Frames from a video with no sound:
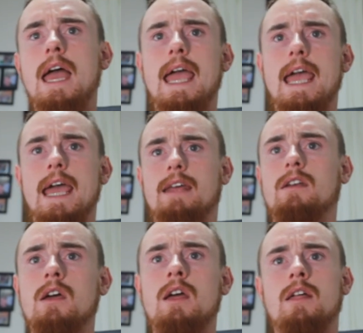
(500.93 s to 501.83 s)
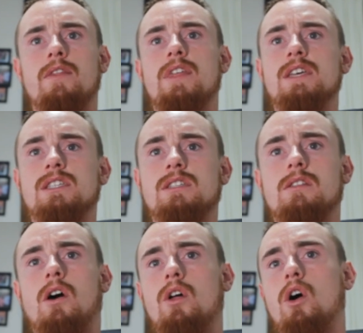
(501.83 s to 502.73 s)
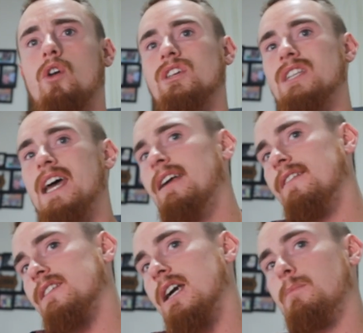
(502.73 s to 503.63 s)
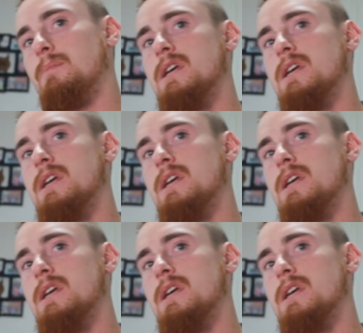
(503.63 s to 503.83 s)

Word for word: And this on, on this negative side of the